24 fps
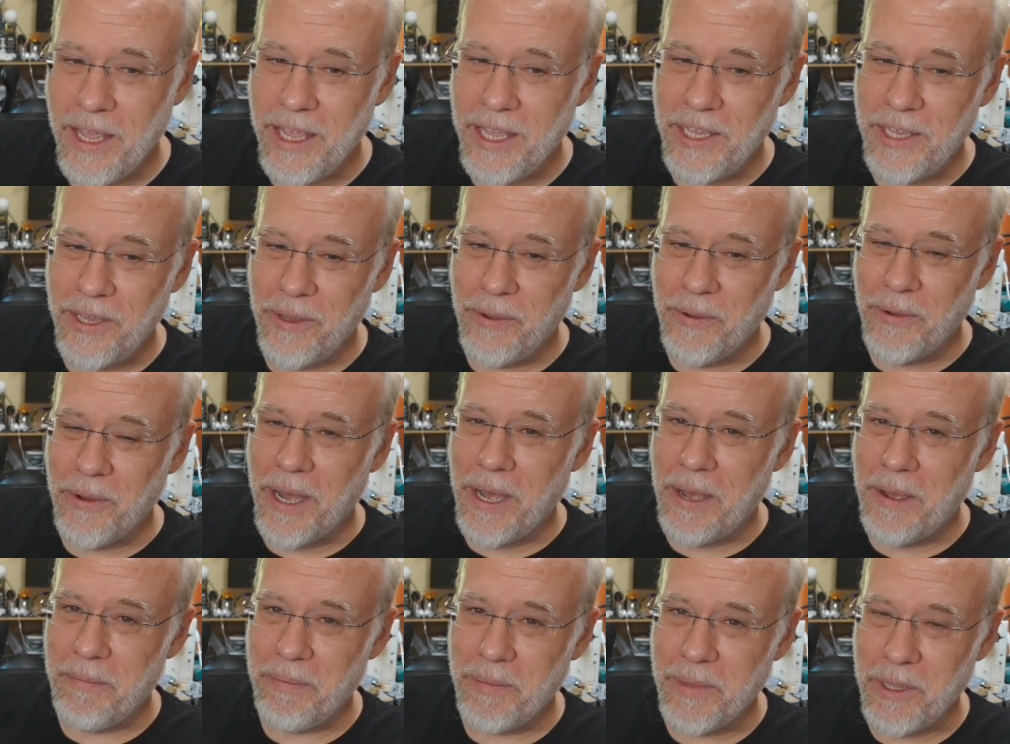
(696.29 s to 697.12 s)

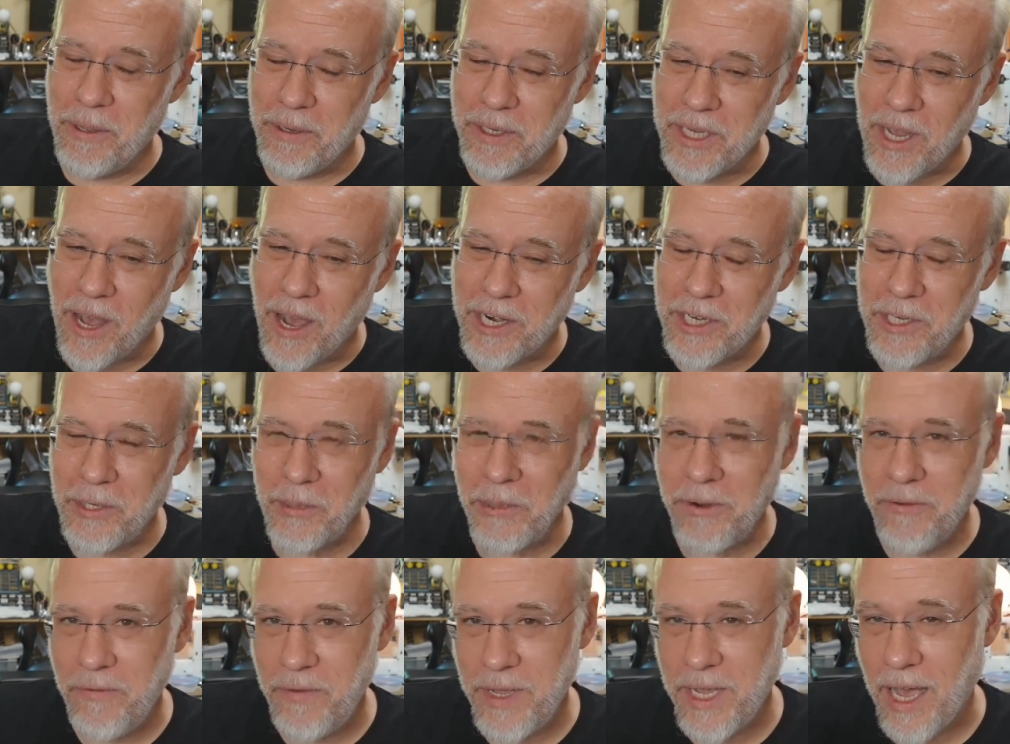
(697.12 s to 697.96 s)
You talk
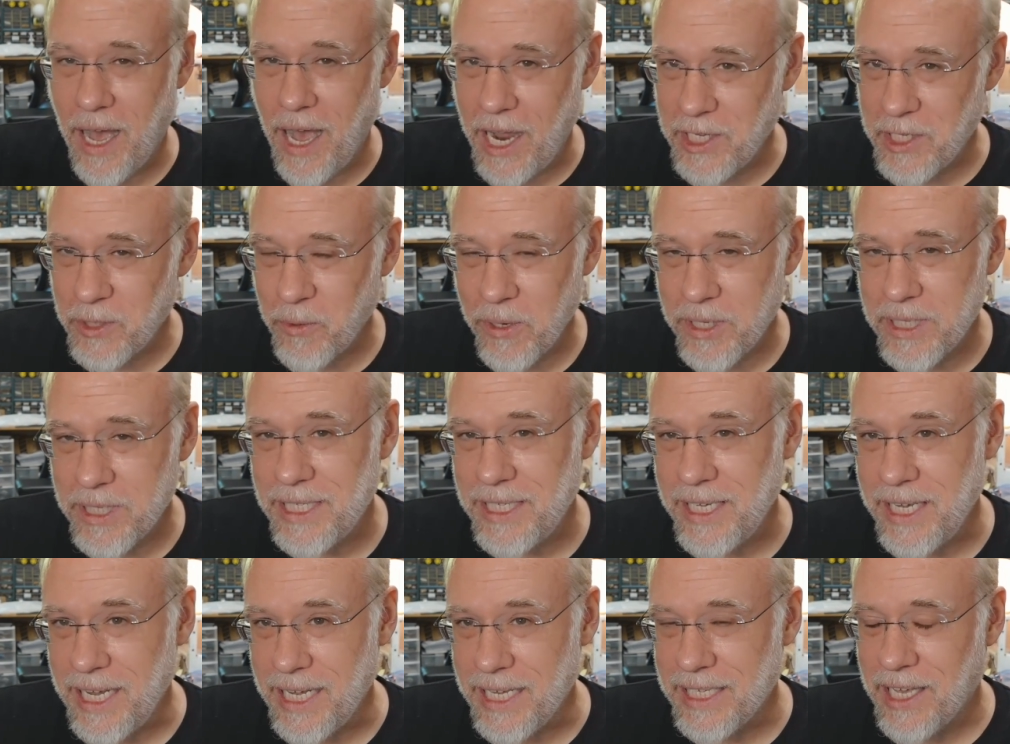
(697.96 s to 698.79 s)
to it via
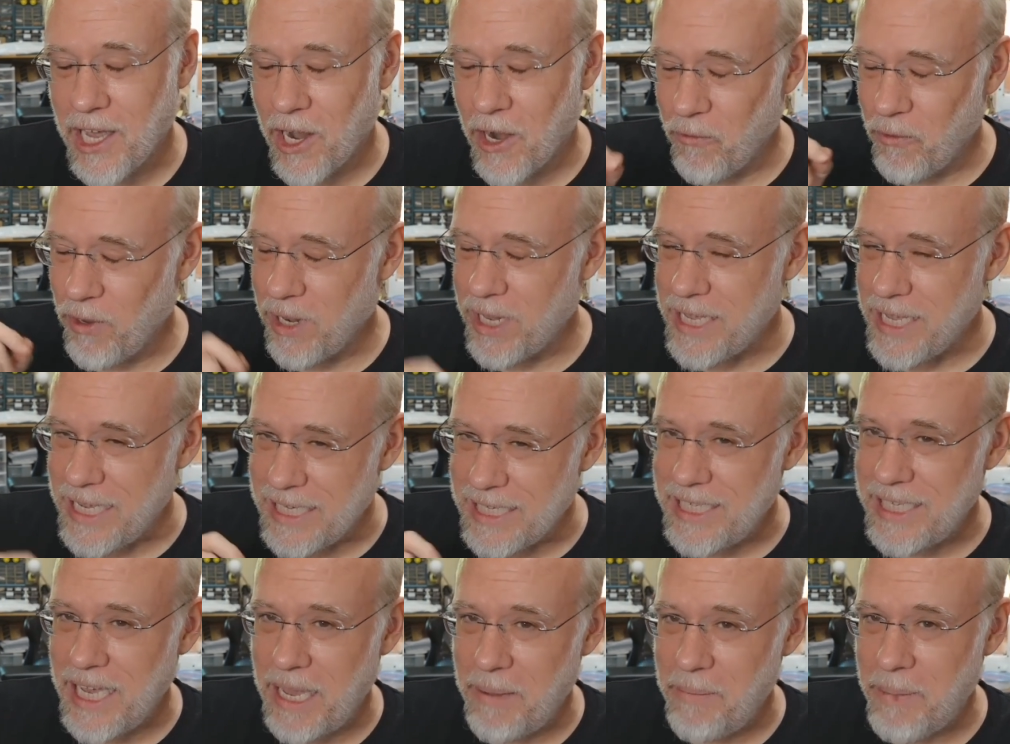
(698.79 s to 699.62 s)
I2C. It's got a really
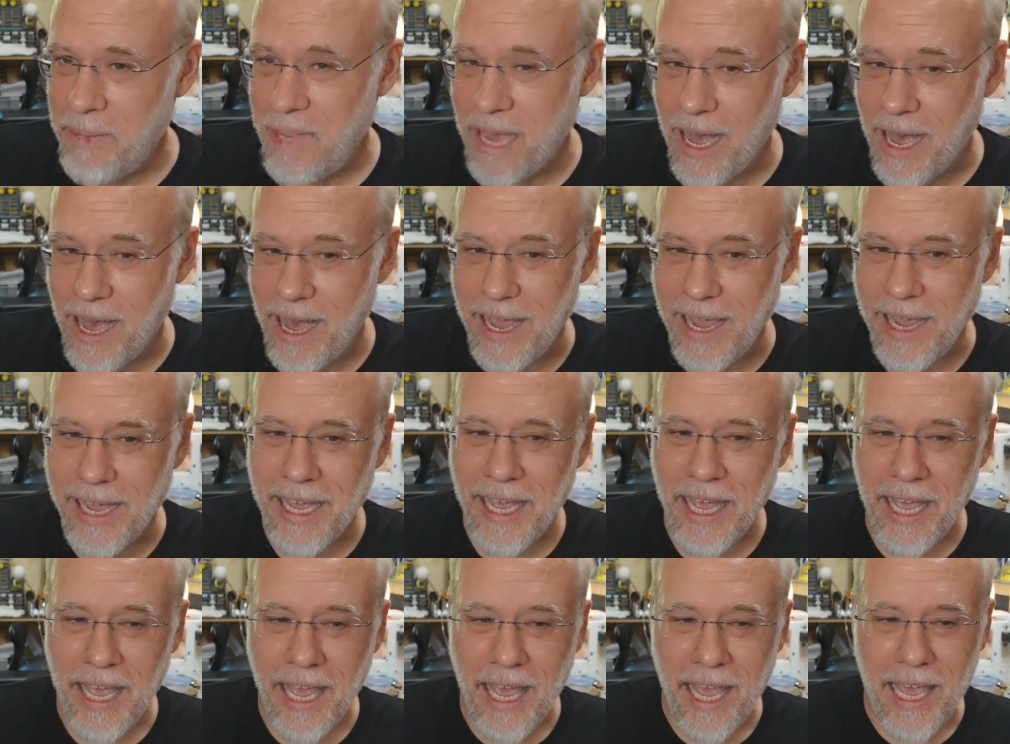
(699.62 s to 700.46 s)
easy API.
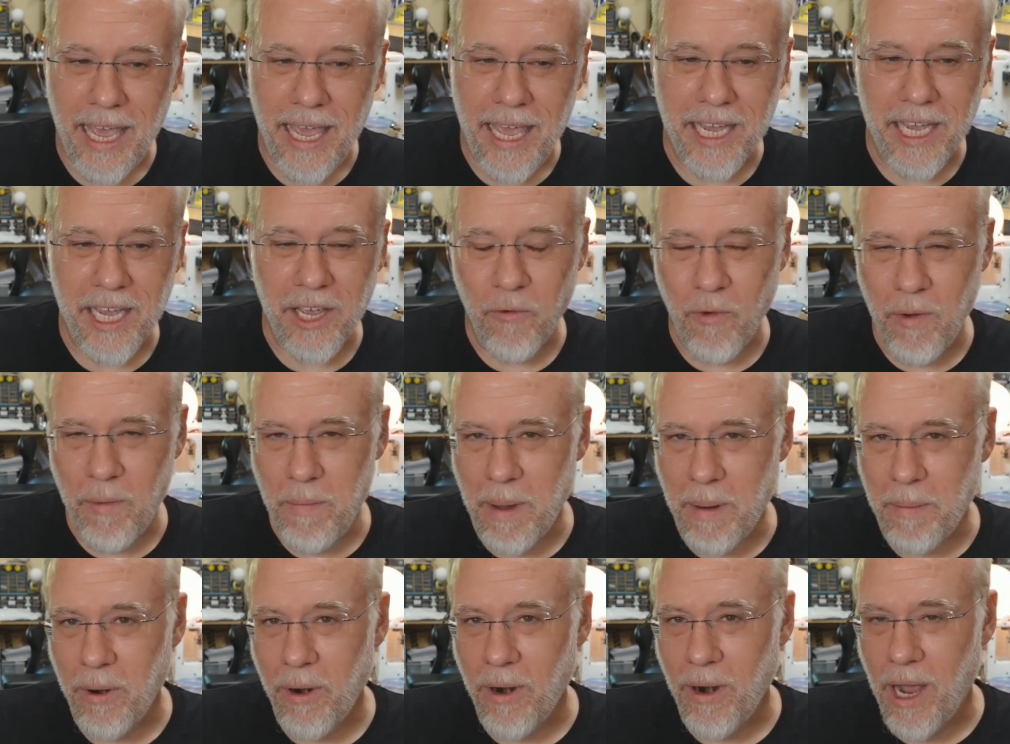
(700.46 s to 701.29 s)
It can
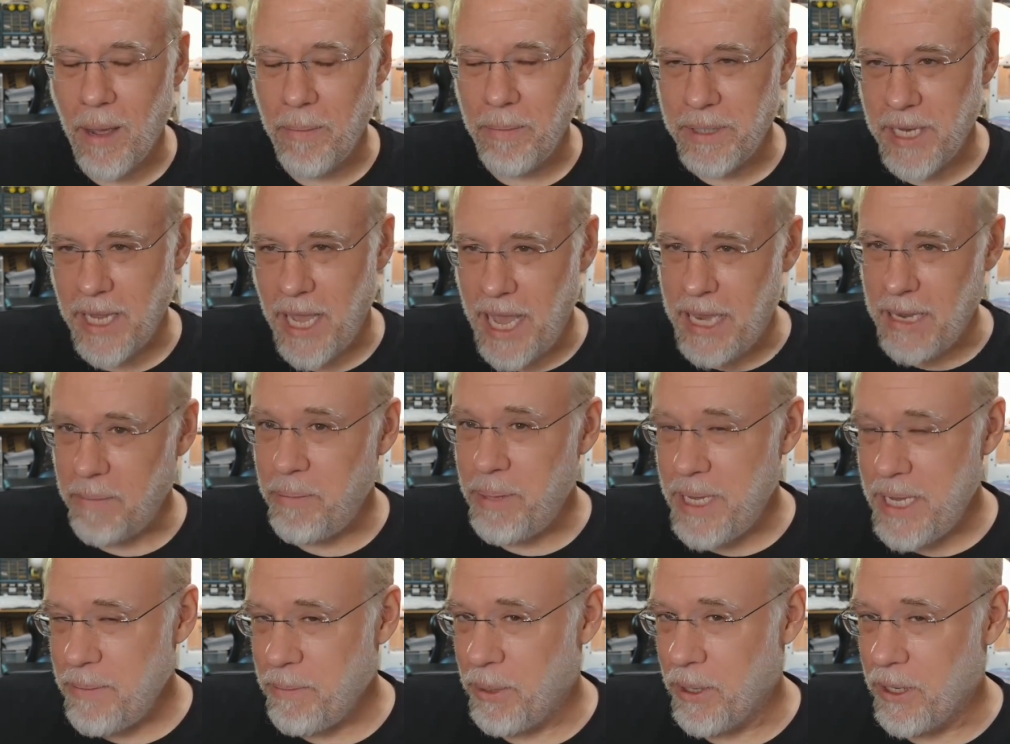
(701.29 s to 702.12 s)
remember up to 8
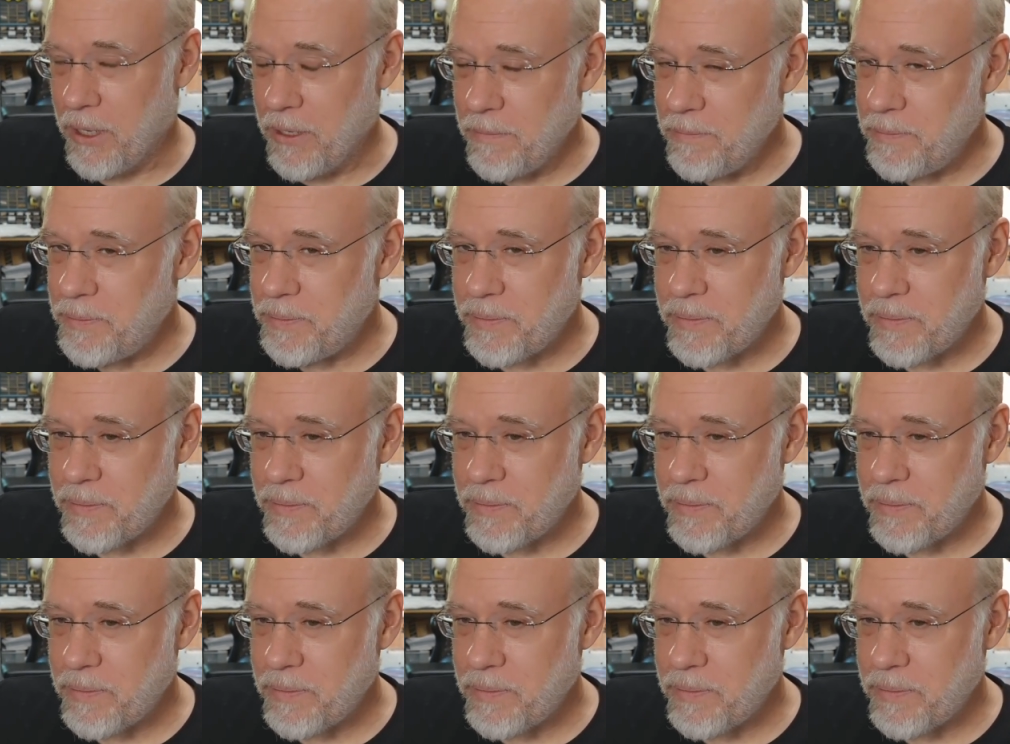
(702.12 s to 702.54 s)
people.